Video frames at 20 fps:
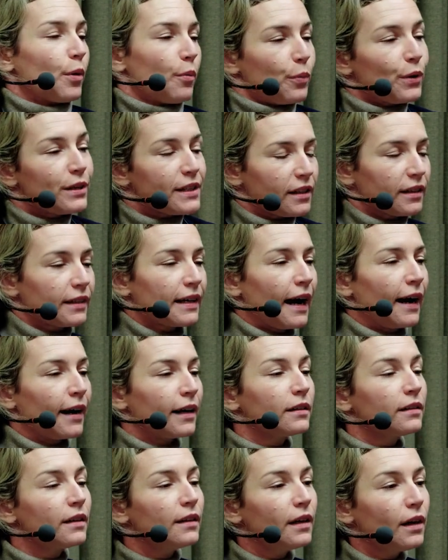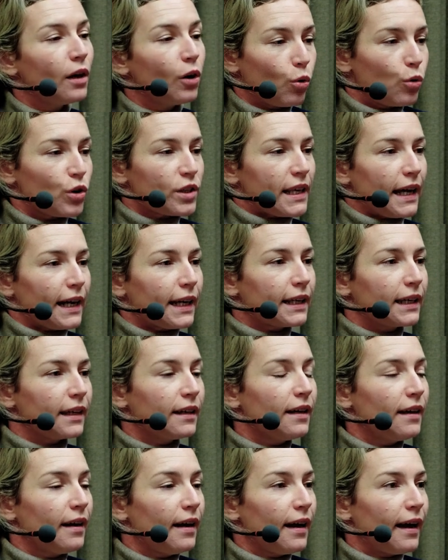prison guard who was
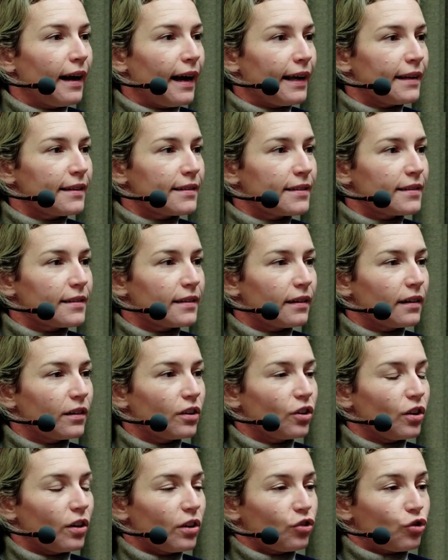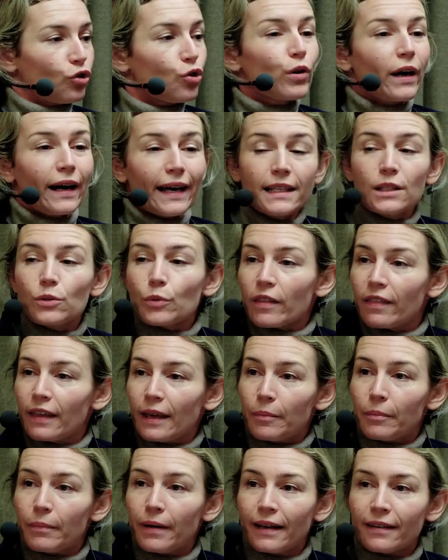Haki. And shook hands with
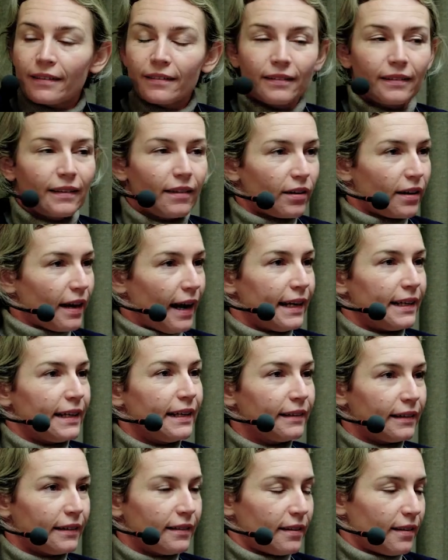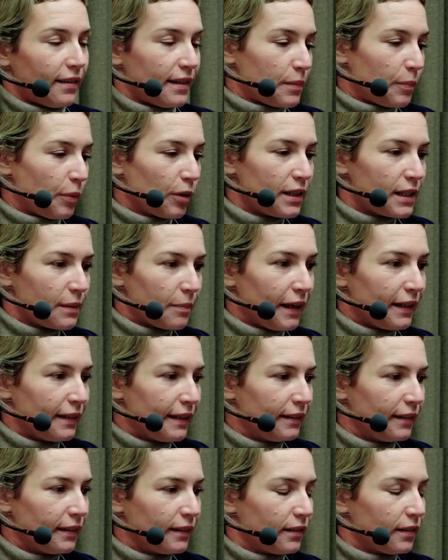him, and the guy needed, this policeman
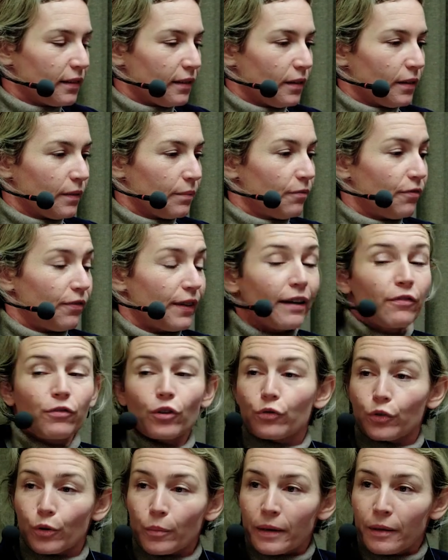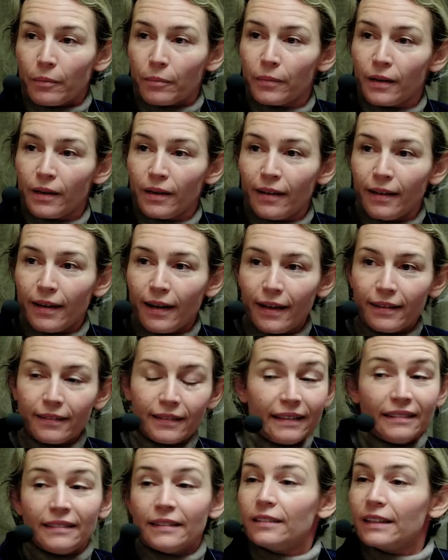needed a favor from him, and
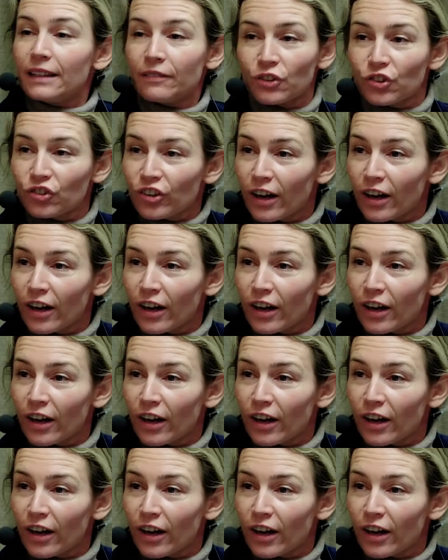he didn't even